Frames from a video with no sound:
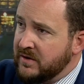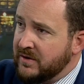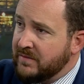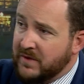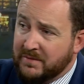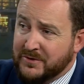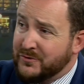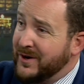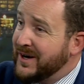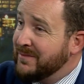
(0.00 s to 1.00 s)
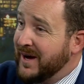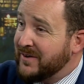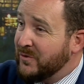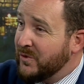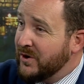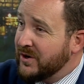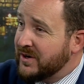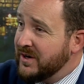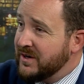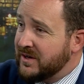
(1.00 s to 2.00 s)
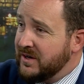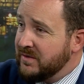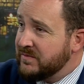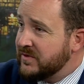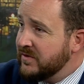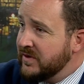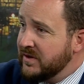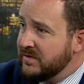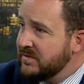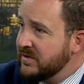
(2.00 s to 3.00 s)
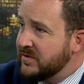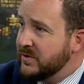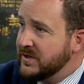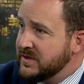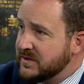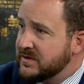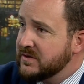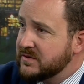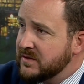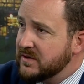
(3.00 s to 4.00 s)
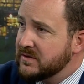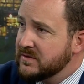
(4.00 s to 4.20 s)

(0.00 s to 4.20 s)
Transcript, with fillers: you know, I'm, I'm just ready to get back to yeah. work and keep serving the 26th district.